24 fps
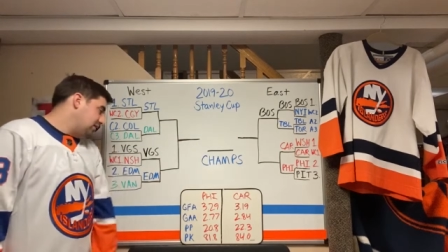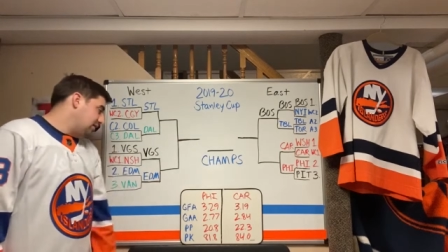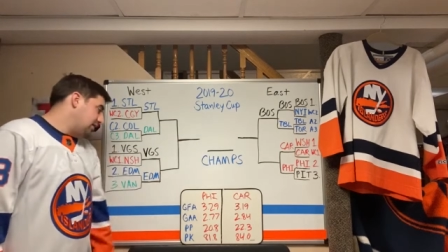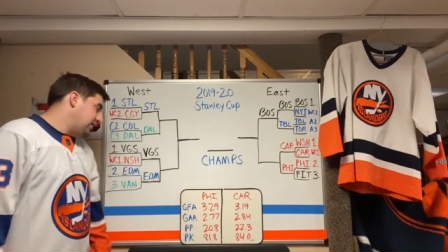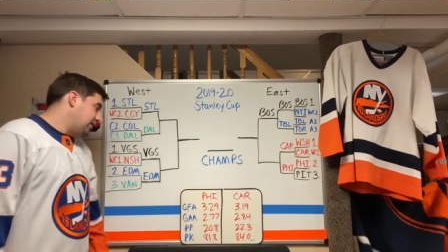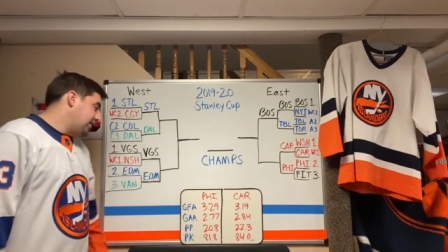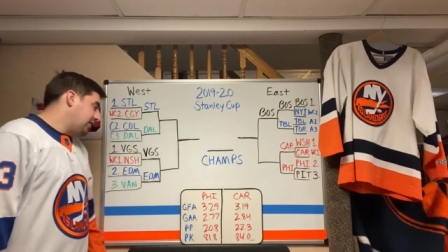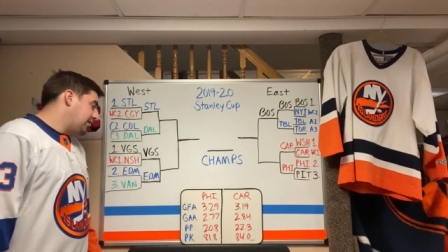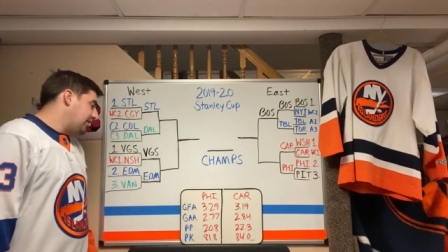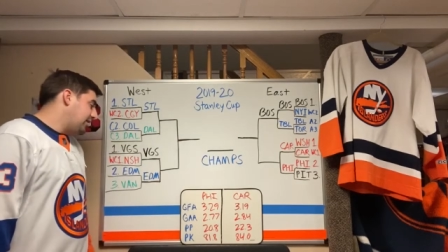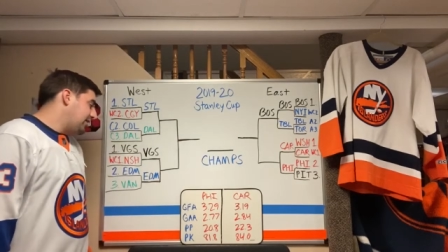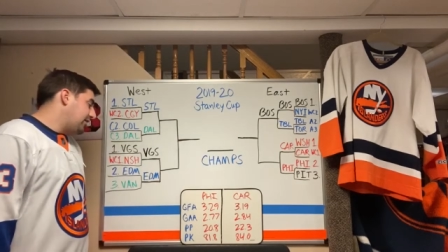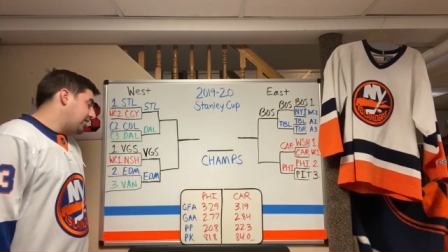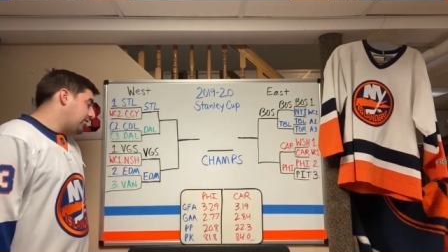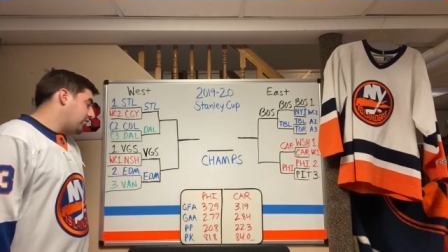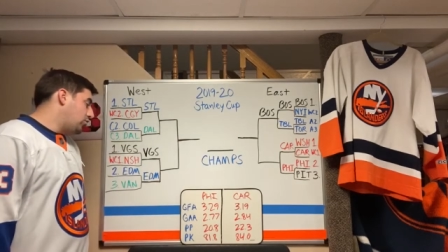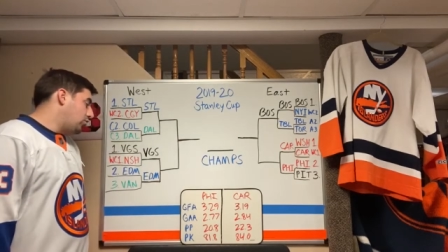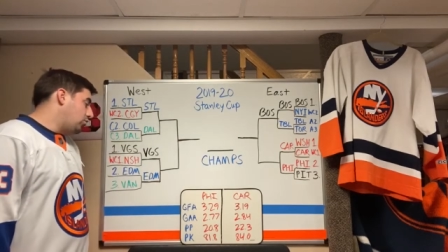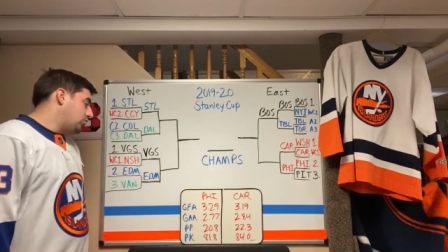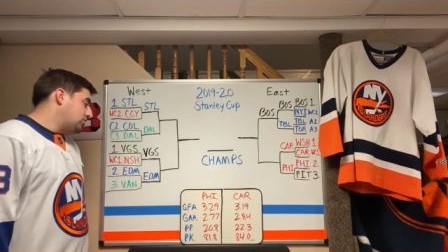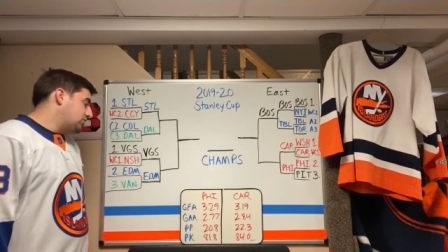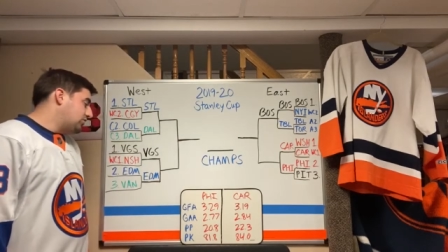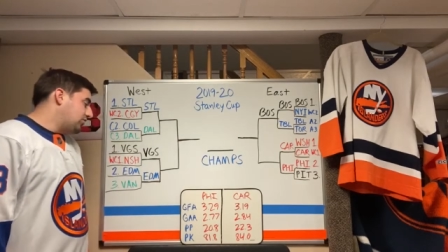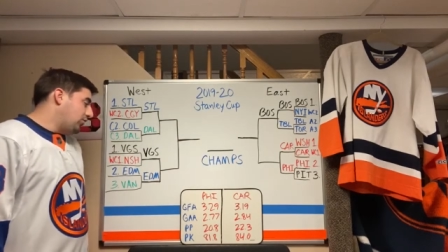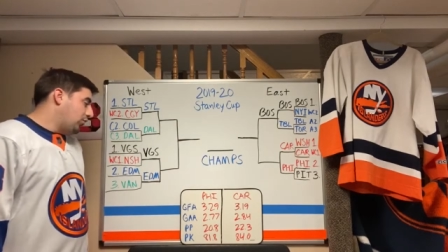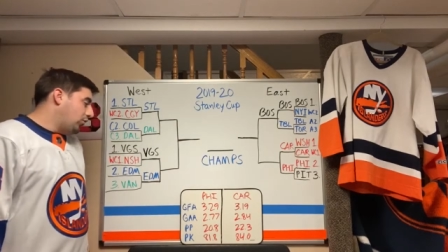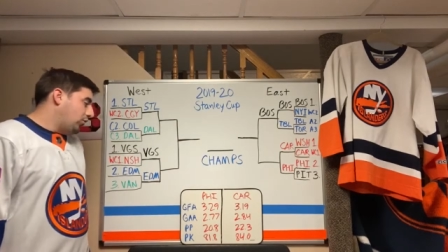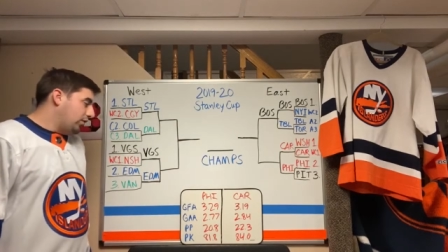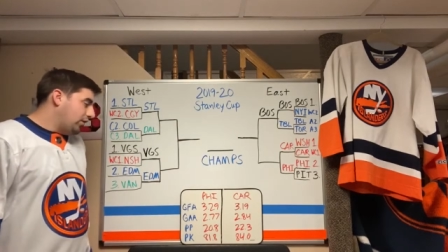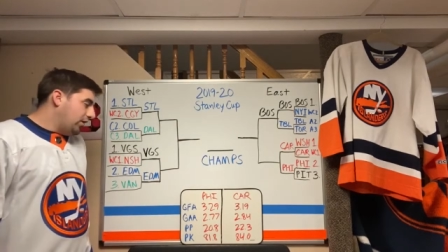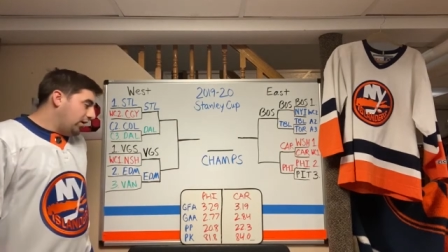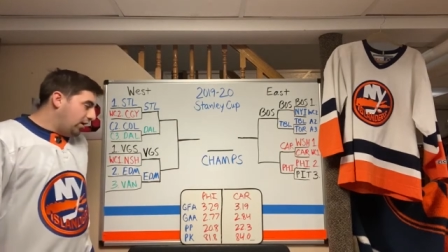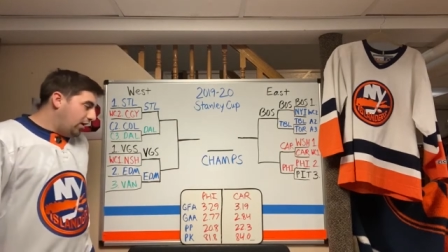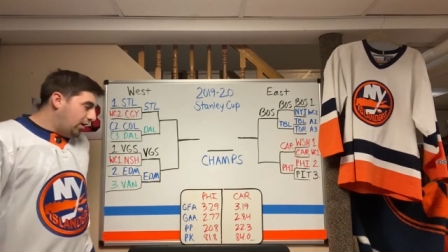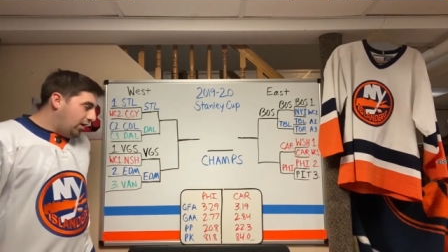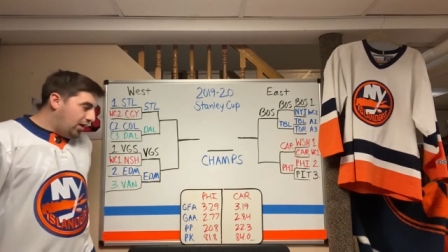goals
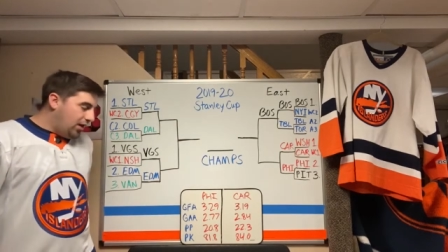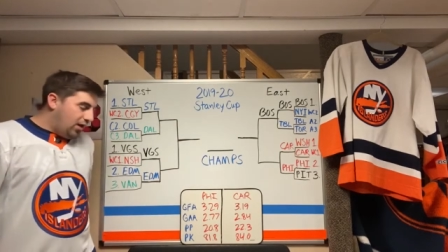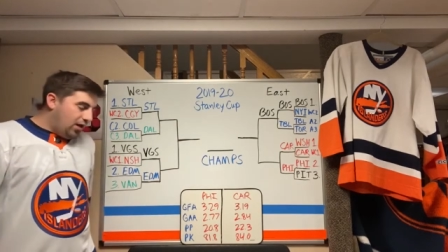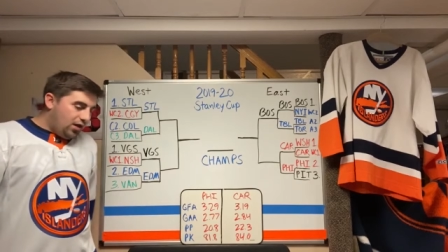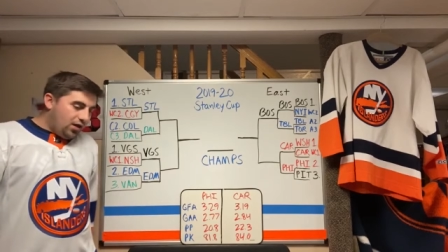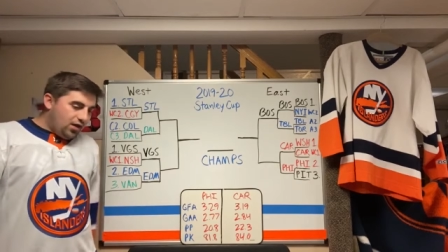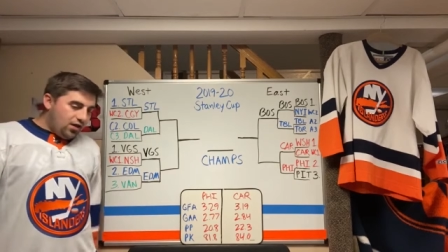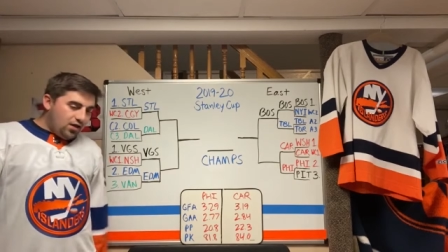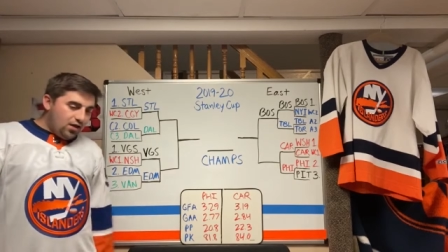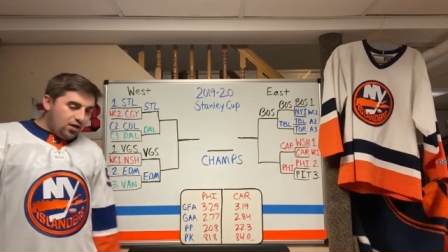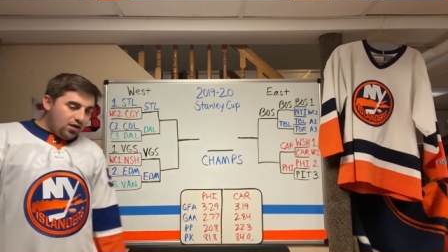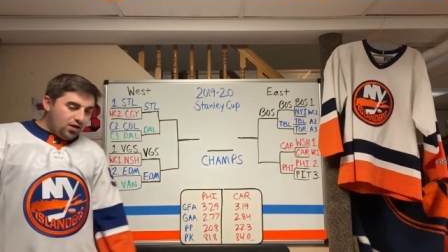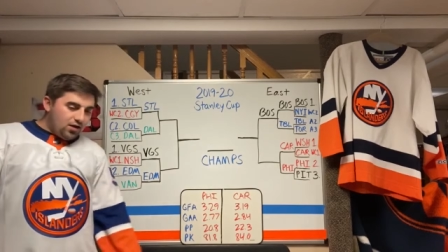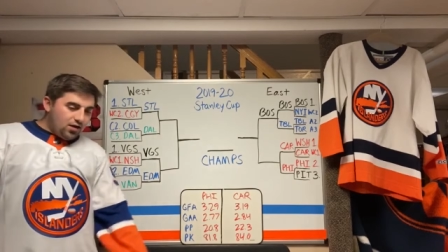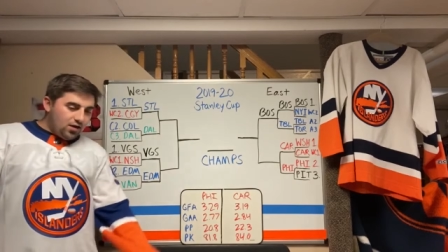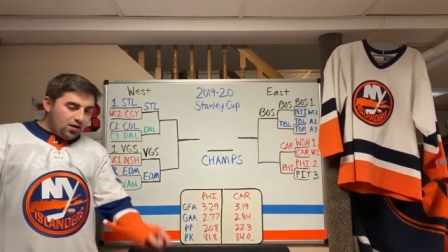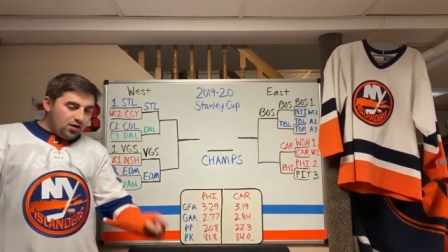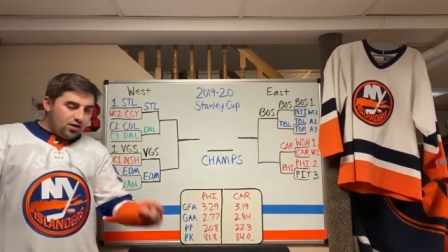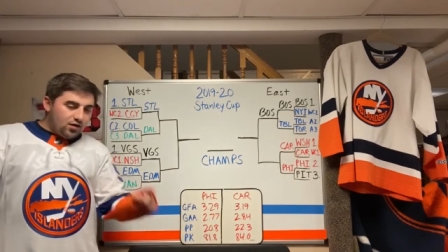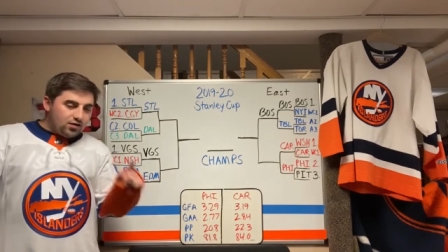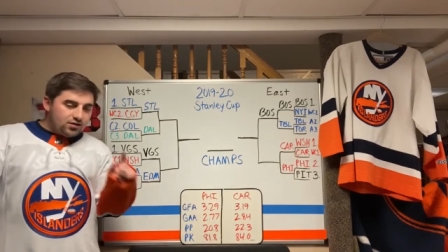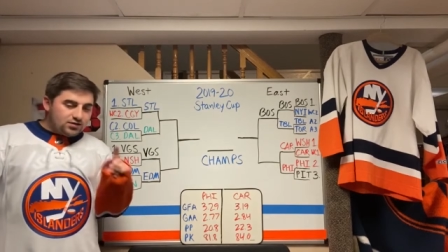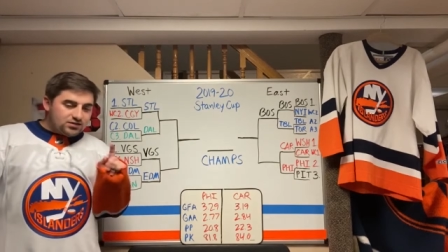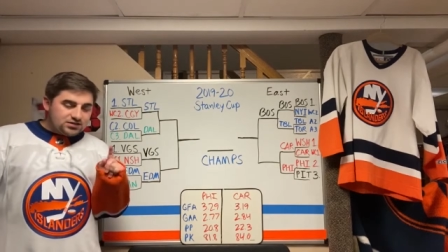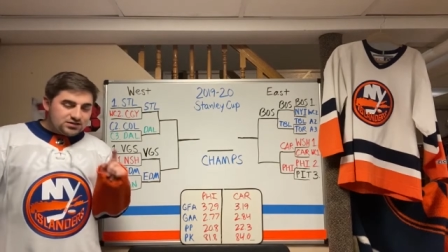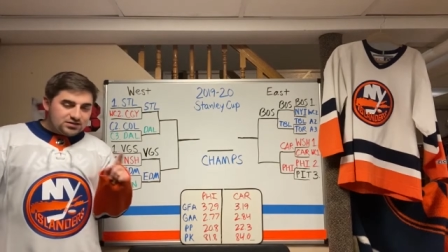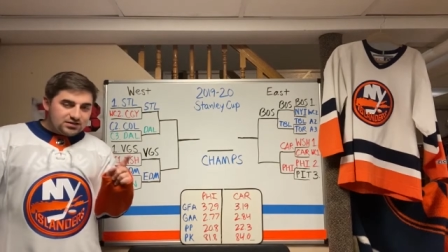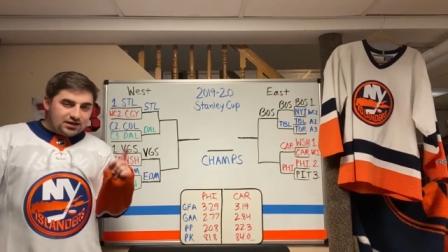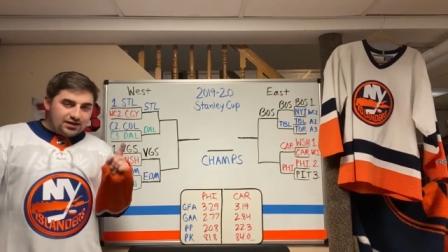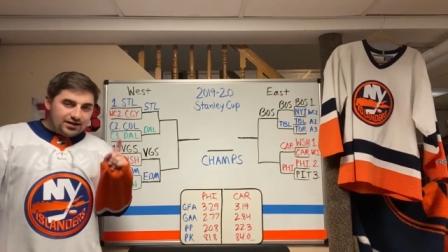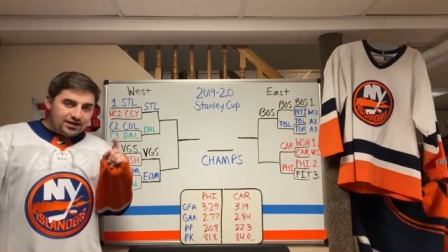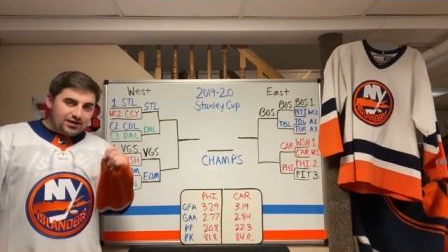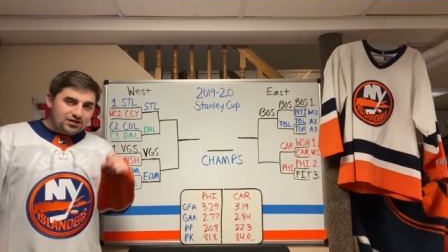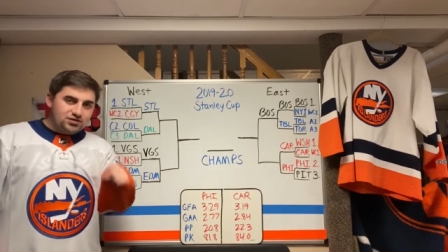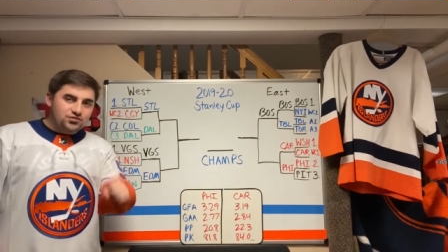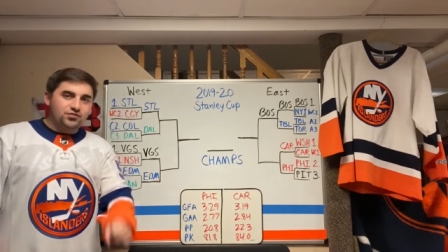for eh,
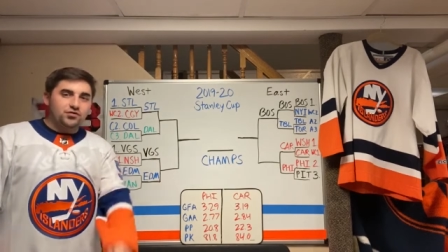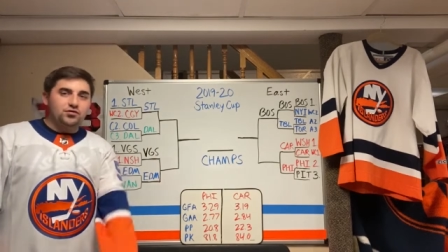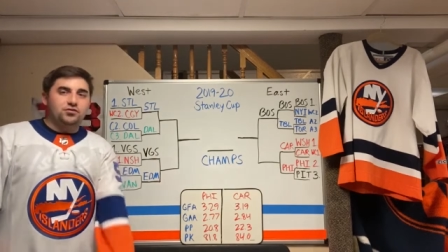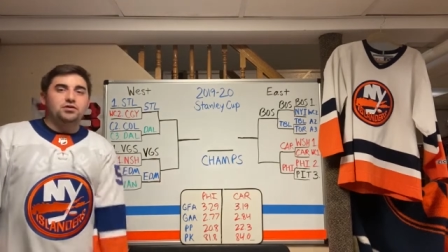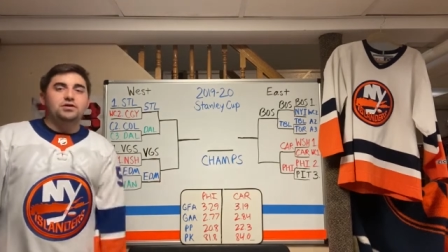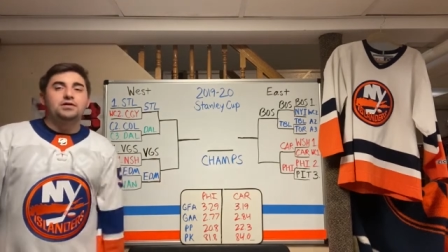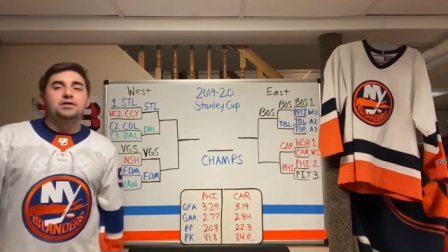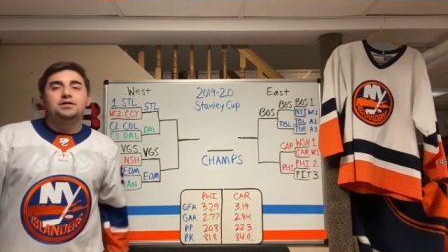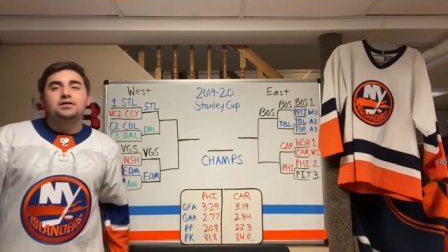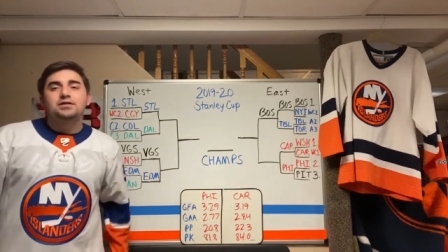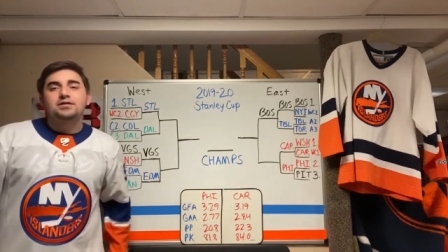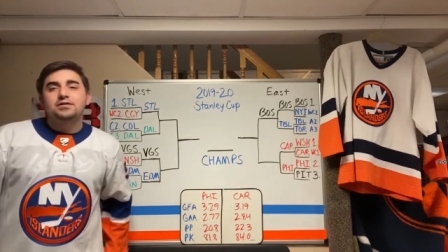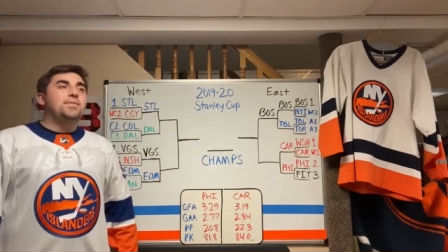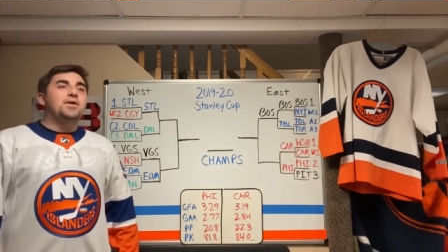slight edge Philly,